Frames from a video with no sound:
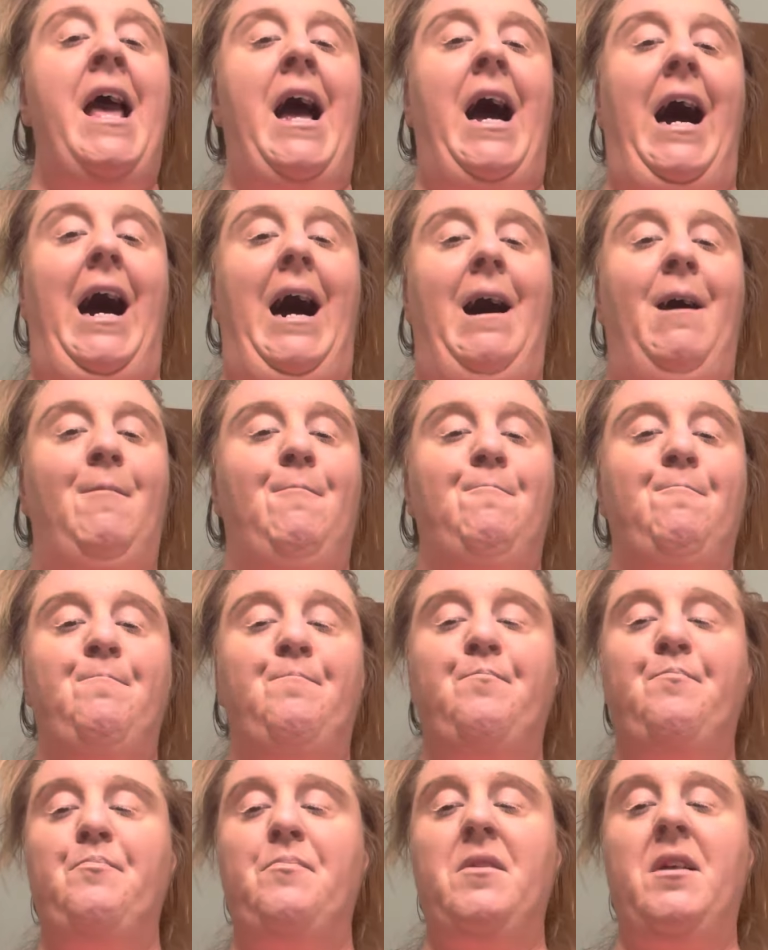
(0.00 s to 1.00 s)

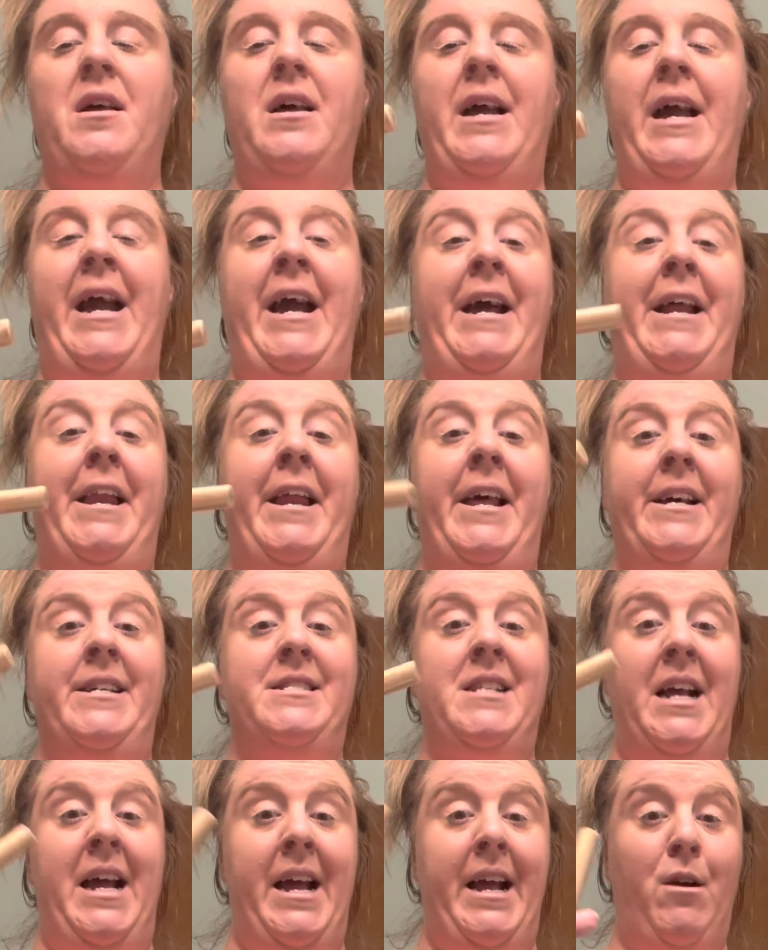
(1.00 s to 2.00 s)
Um, it is
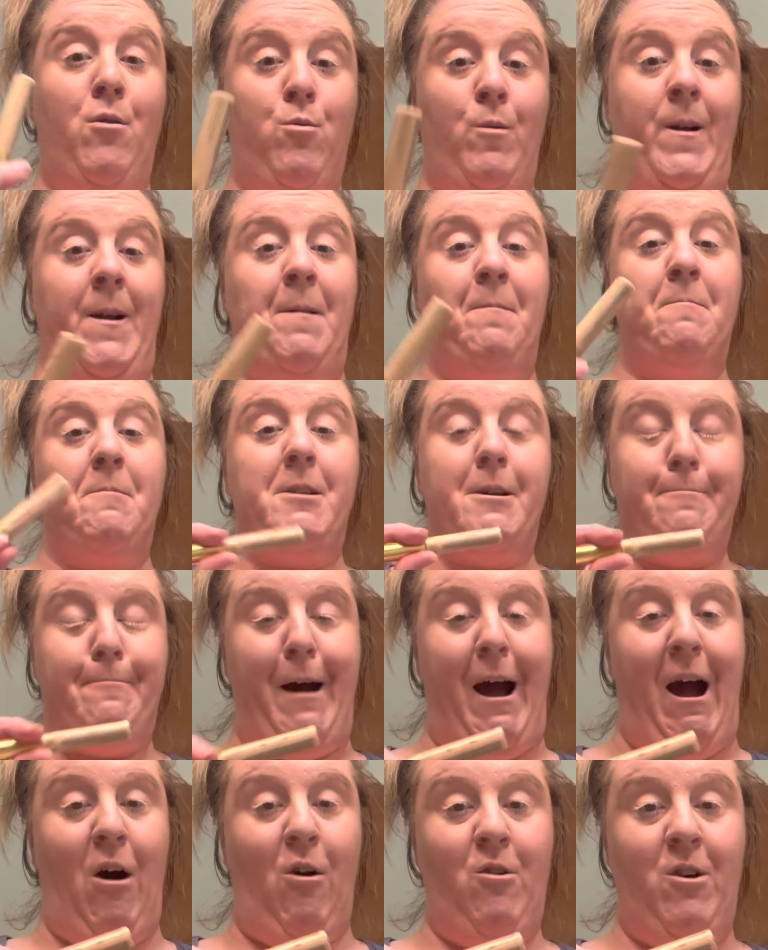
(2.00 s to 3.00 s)
a cream to
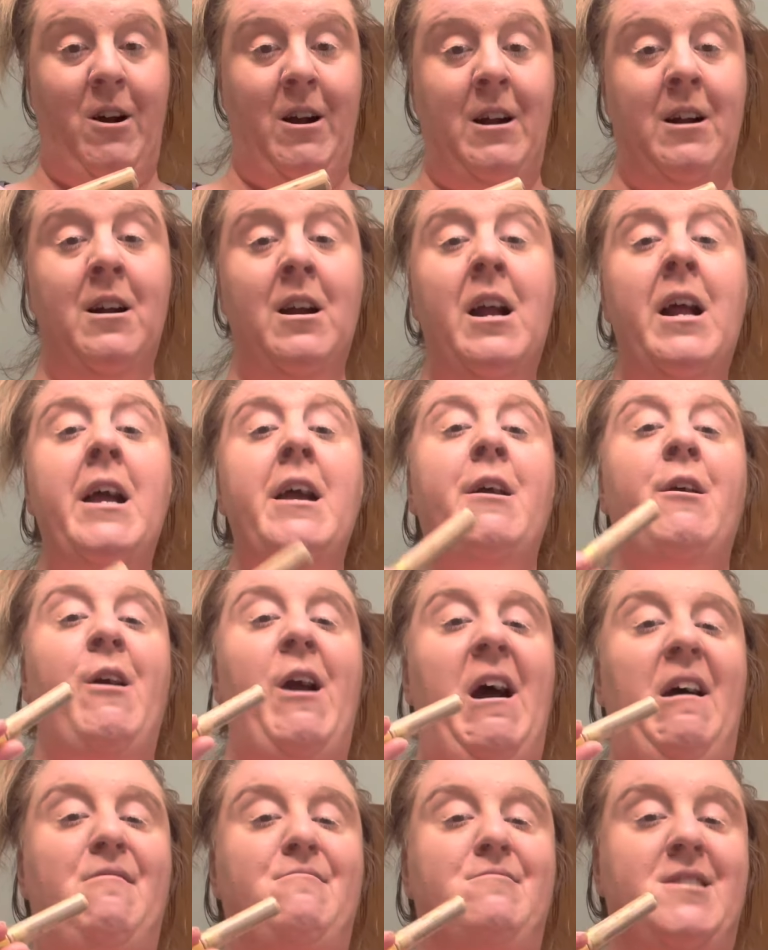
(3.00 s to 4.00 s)
powder. You
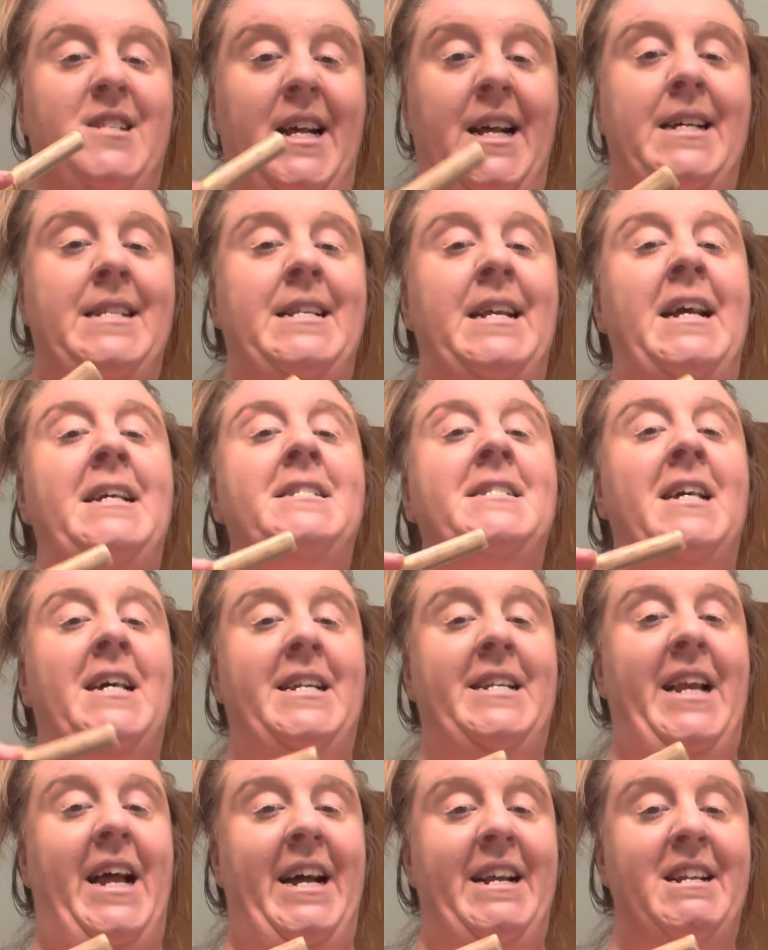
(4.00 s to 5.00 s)
have 60
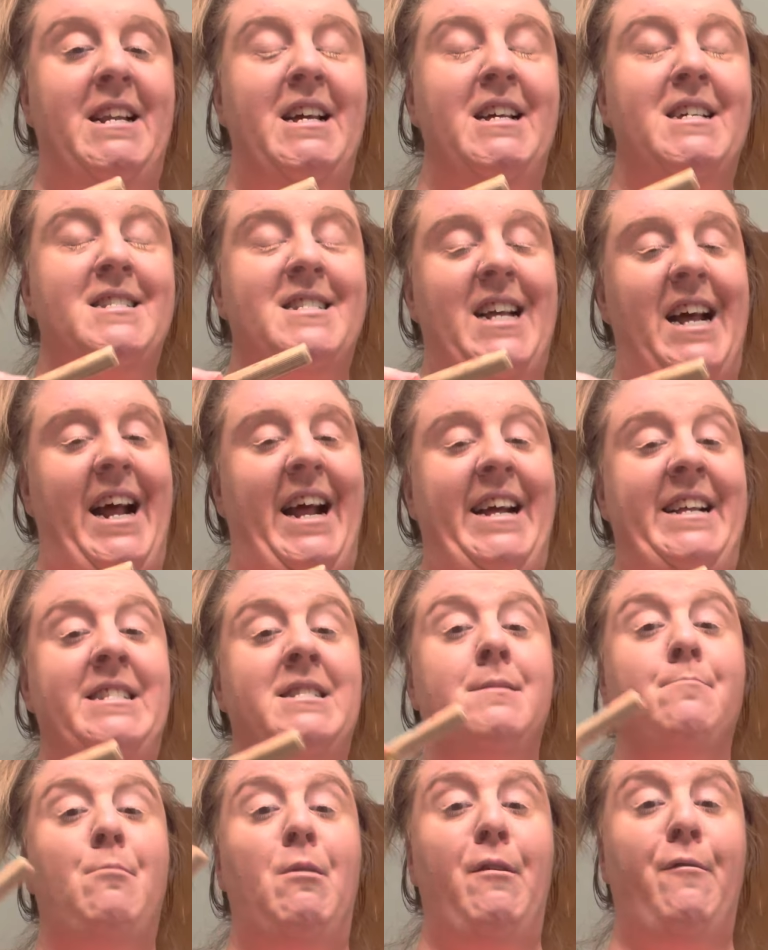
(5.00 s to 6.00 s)
to 90
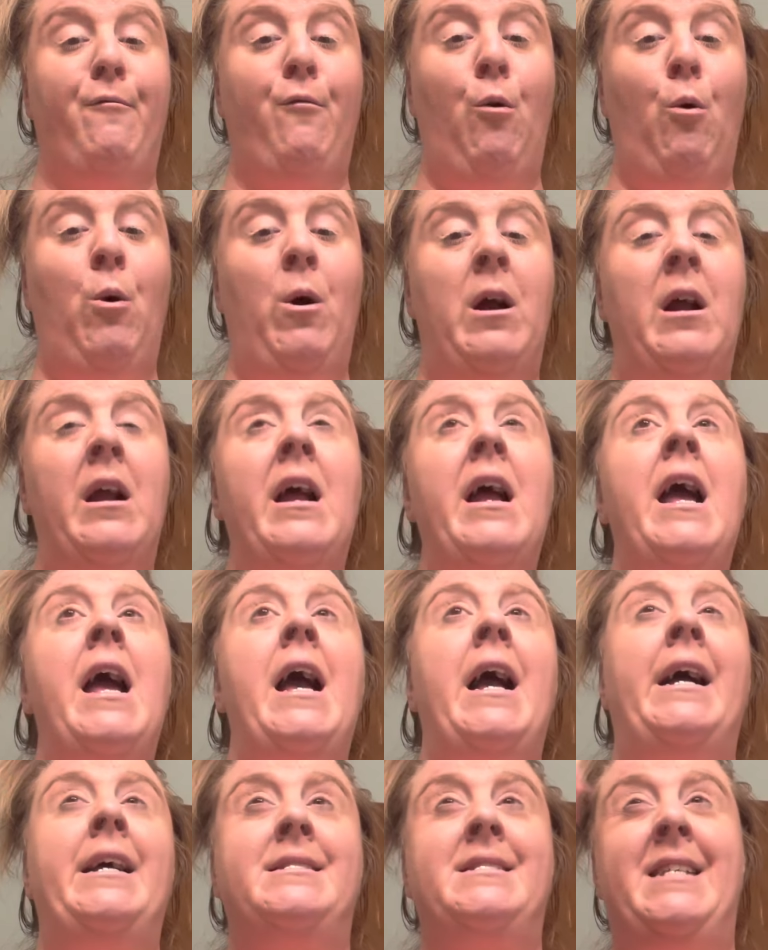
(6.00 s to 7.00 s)
seconds before
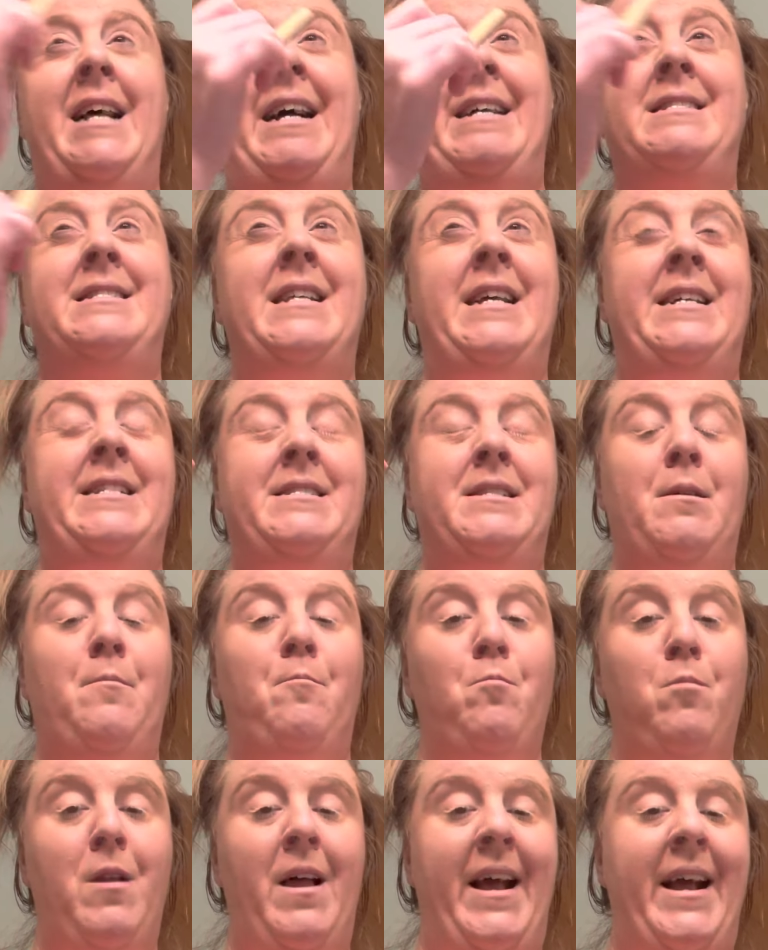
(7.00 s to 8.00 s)
it sets into
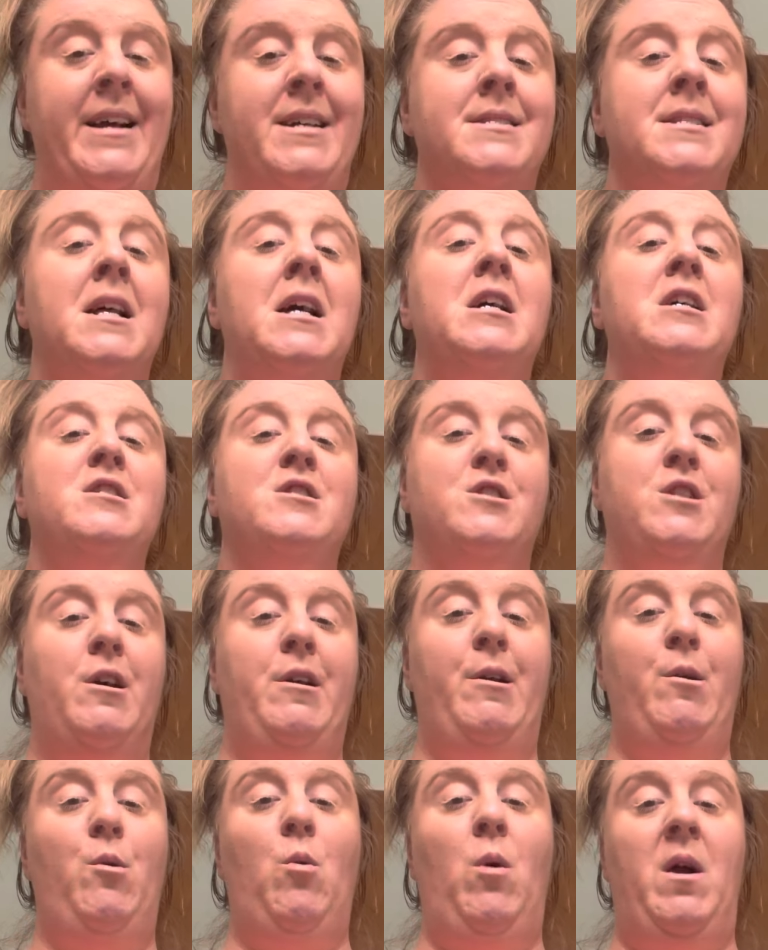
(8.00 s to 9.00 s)
place. So
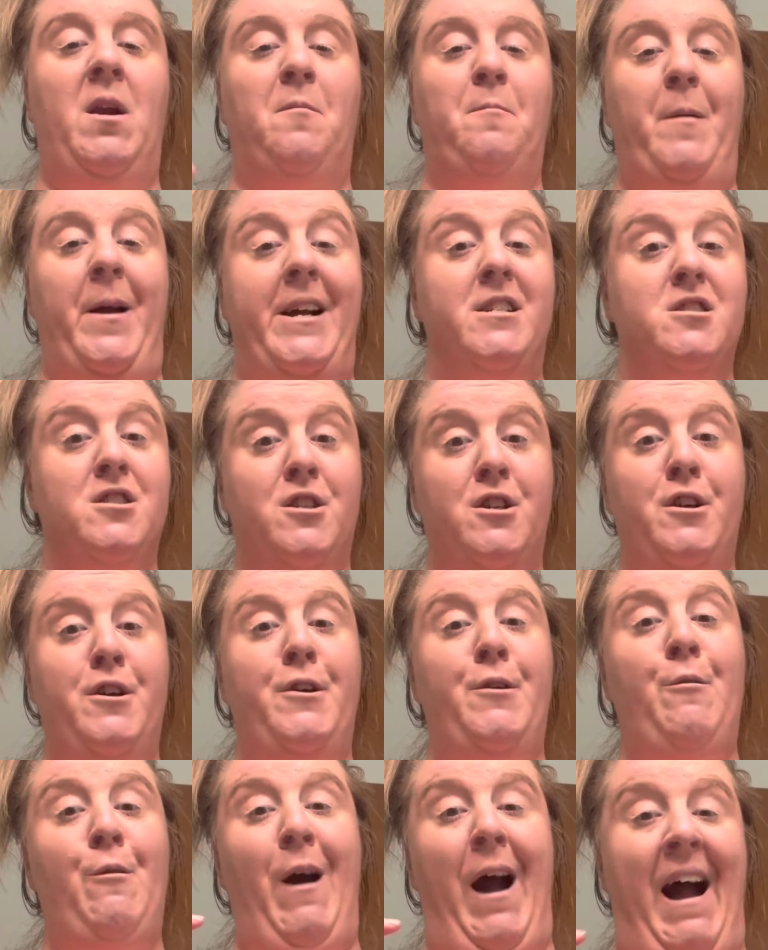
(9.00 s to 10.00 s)
you want to make sure
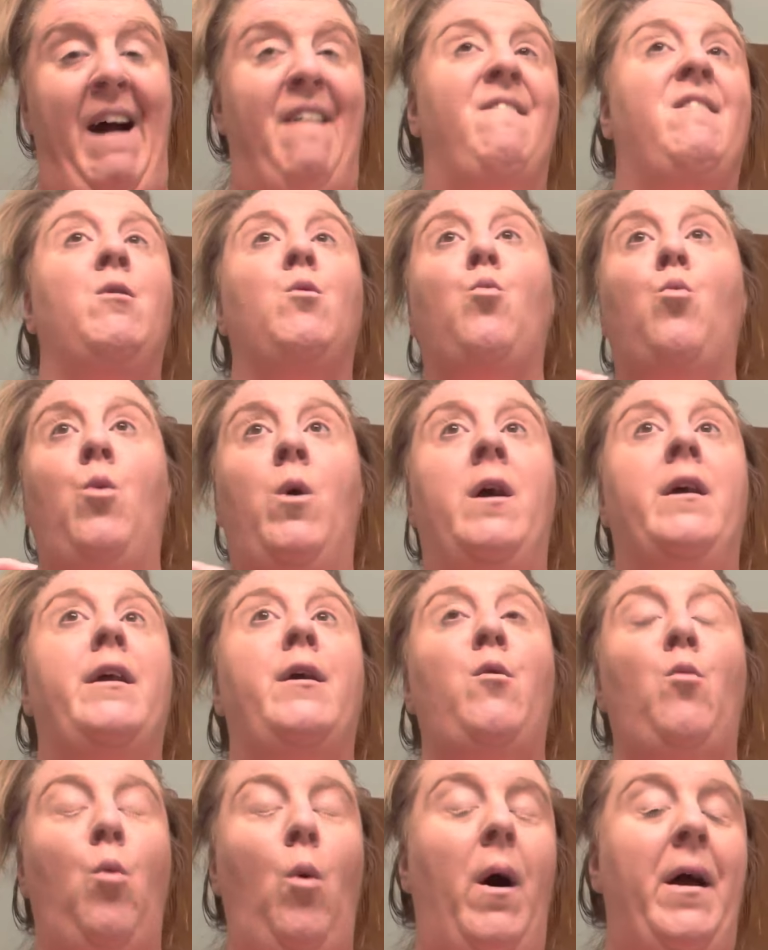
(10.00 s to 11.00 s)
you have it where
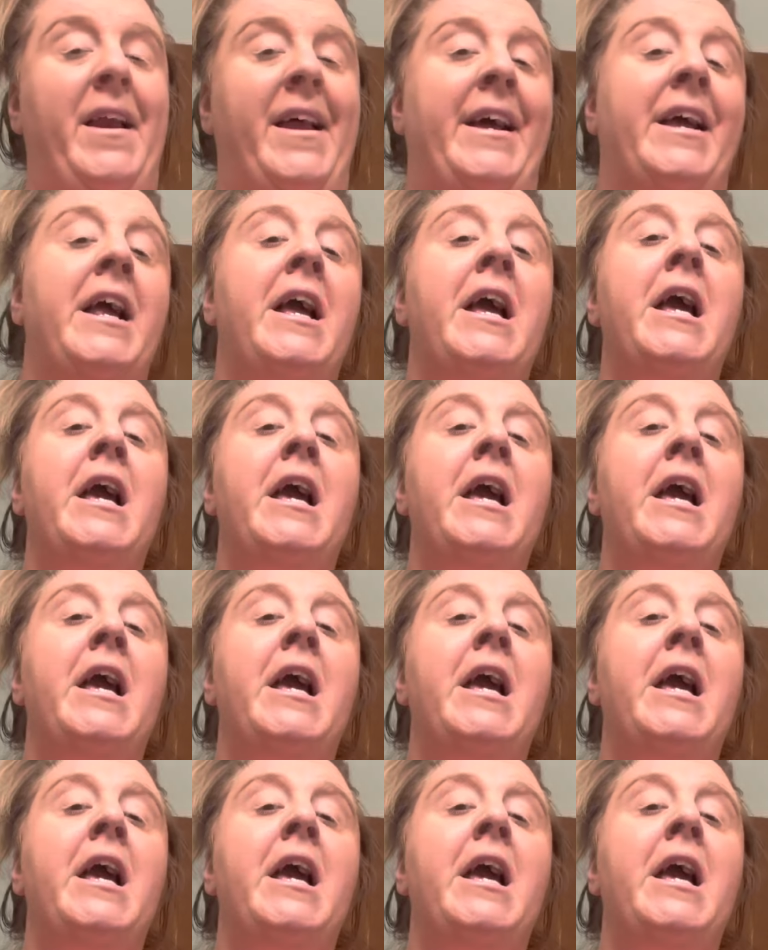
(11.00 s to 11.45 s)
you want it.